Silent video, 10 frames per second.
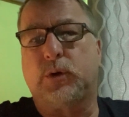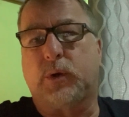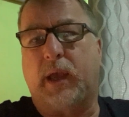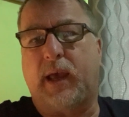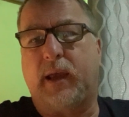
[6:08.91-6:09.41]

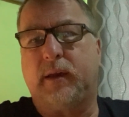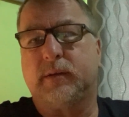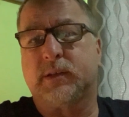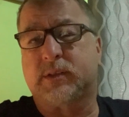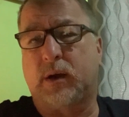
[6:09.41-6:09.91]
okay.
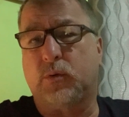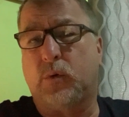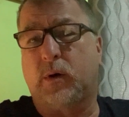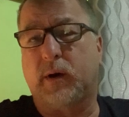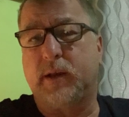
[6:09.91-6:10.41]
The sound
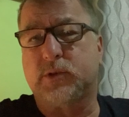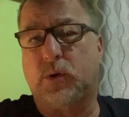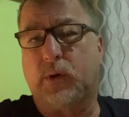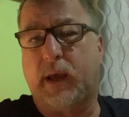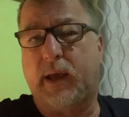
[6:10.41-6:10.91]
quality is
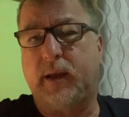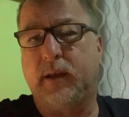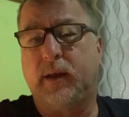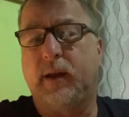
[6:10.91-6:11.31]
okay.